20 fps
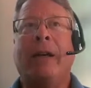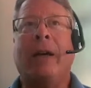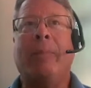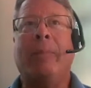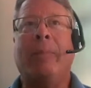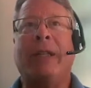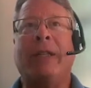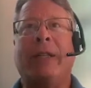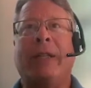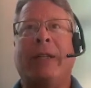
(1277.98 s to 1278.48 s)

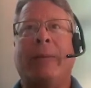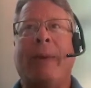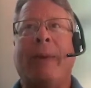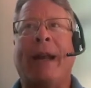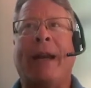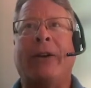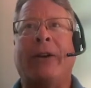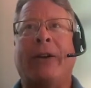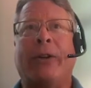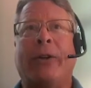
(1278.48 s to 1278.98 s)
business
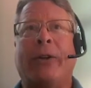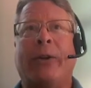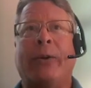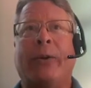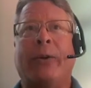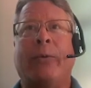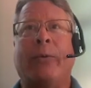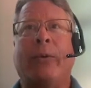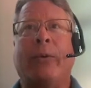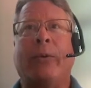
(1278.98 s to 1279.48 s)
manager
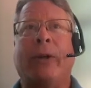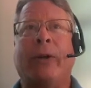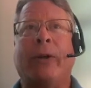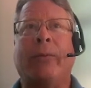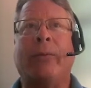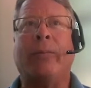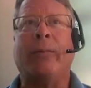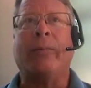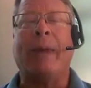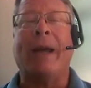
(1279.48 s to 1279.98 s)
who,
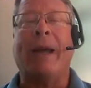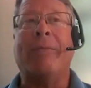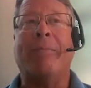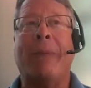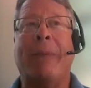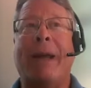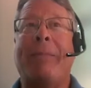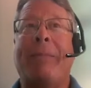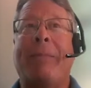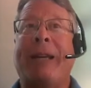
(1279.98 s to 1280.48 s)

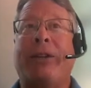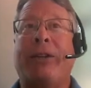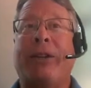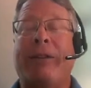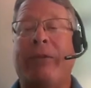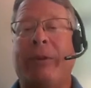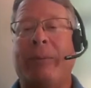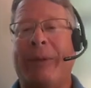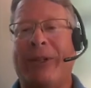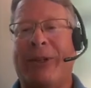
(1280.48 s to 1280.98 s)
maybe she
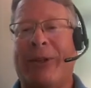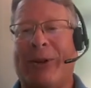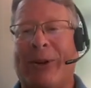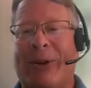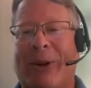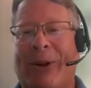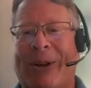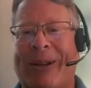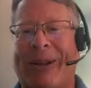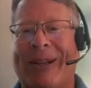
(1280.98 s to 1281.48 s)
even missed her
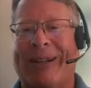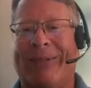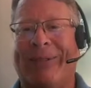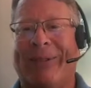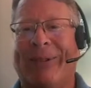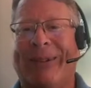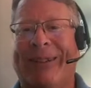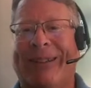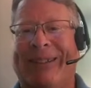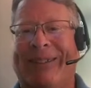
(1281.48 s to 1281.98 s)
calling
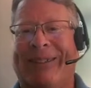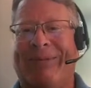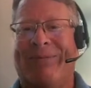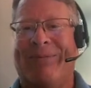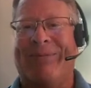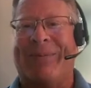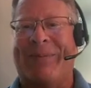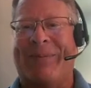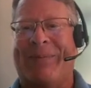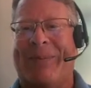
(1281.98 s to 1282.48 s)
of
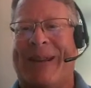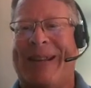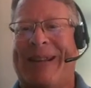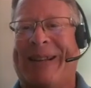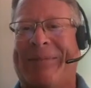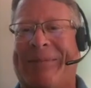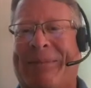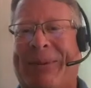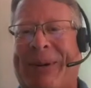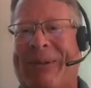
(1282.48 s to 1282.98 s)

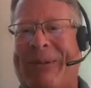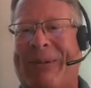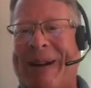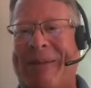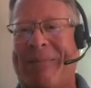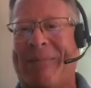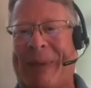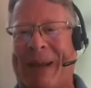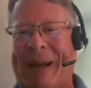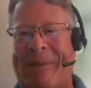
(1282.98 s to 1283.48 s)
being a
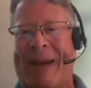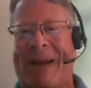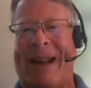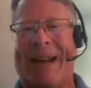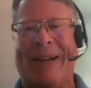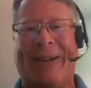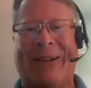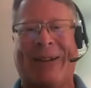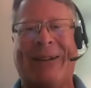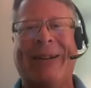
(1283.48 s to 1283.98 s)
program plant
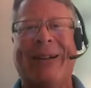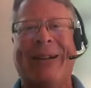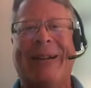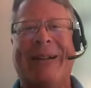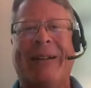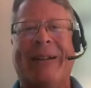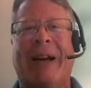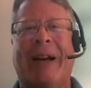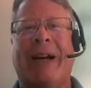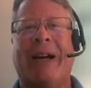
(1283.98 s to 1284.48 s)
manager.
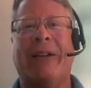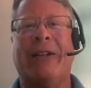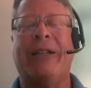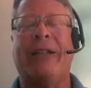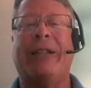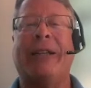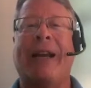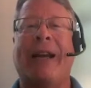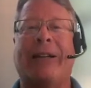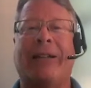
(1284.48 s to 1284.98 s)

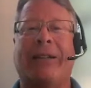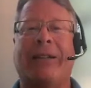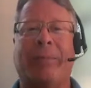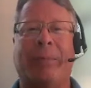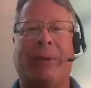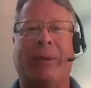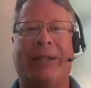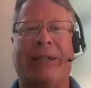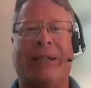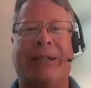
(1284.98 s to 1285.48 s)
She's an
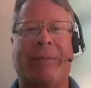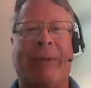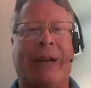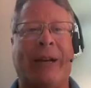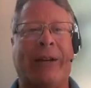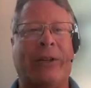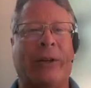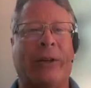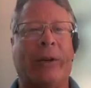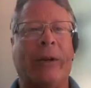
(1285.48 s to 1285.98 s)
excellent business
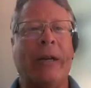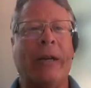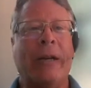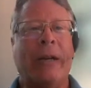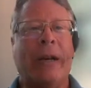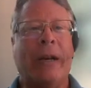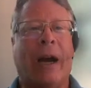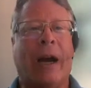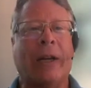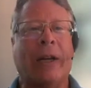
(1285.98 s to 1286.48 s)
manager.
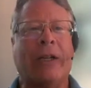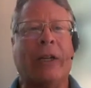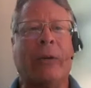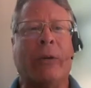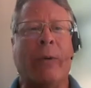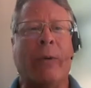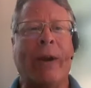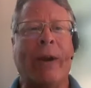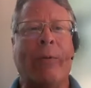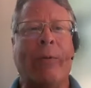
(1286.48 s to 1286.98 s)
So
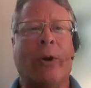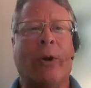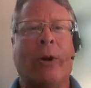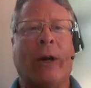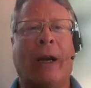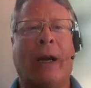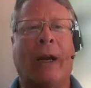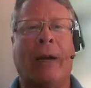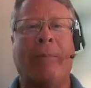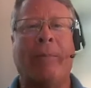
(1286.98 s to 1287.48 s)
when we
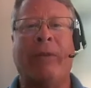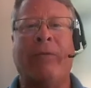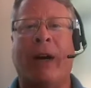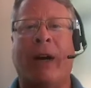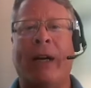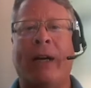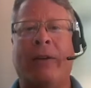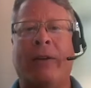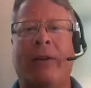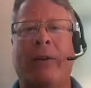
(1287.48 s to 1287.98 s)
were
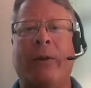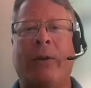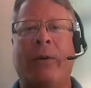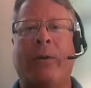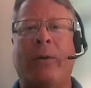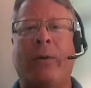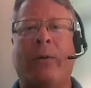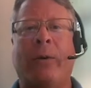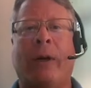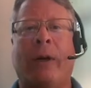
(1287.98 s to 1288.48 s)
invited
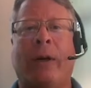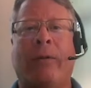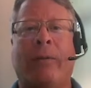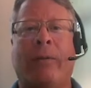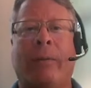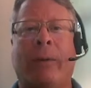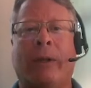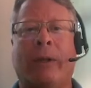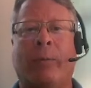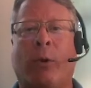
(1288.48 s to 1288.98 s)
to
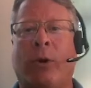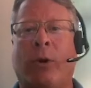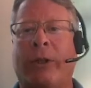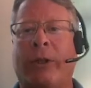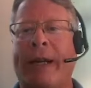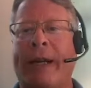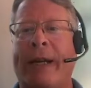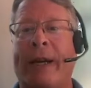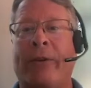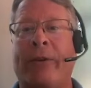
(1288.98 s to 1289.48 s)
explore
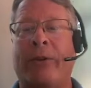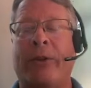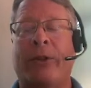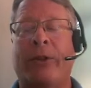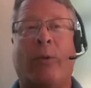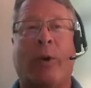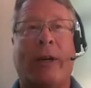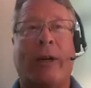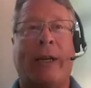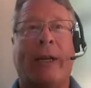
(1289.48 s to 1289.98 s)
St. Andrews
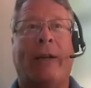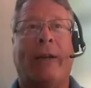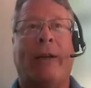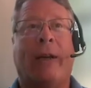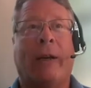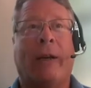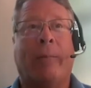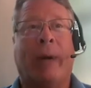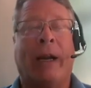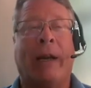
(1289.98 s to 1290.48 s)
Sewanee
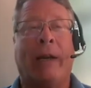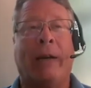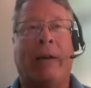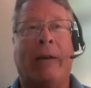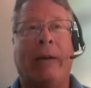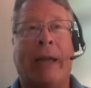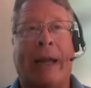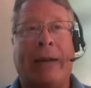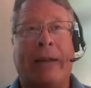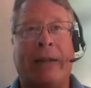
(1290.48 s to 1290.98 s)
by
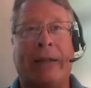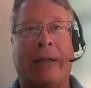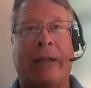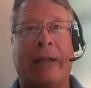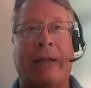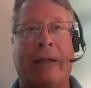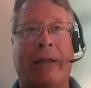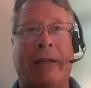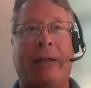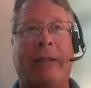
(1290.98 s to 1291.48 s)
Dennis
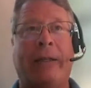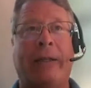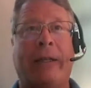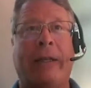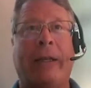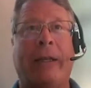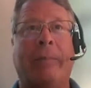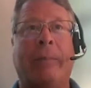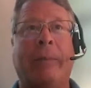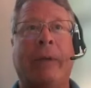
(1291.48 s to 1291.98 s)
and his
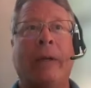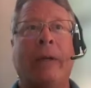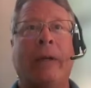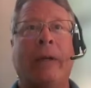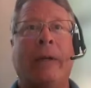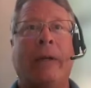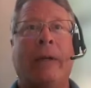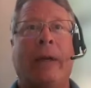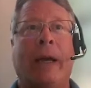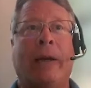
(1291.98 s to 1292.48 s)
team,
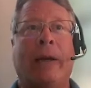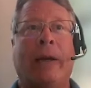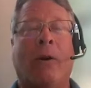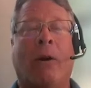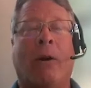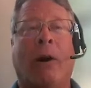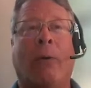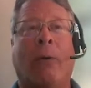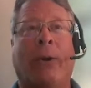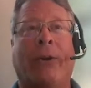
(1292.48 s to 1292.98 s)
and
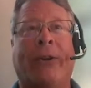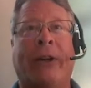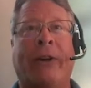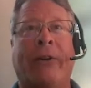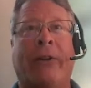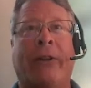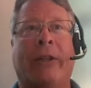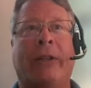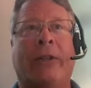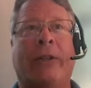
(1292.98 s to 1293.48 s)
Karl will
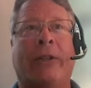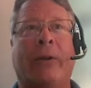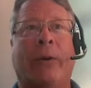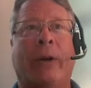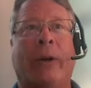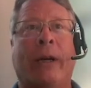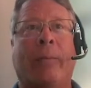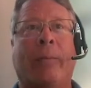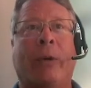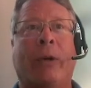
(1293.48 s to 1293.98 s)
tell you this
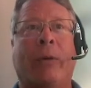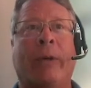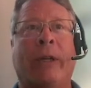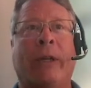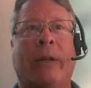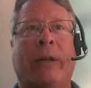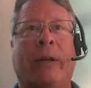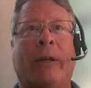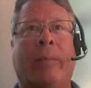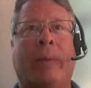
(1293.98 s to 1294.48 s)
story in a
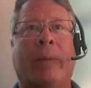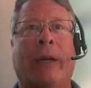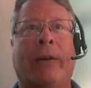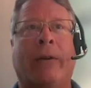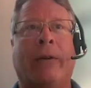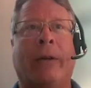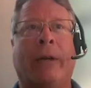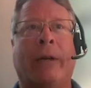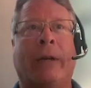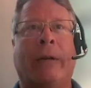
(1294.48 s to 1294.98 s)
moment
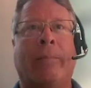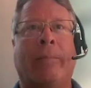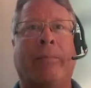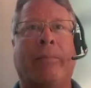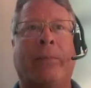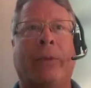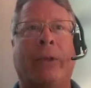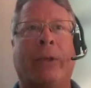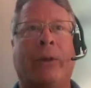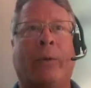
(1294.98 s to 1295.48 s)
about
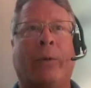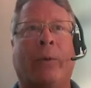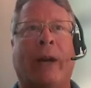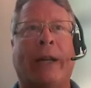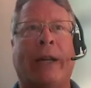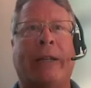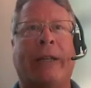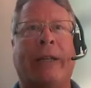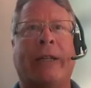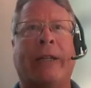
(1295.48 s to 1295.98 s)
this whole
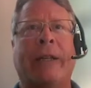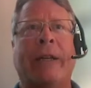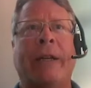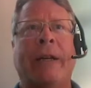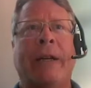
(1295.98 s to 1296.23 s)
process,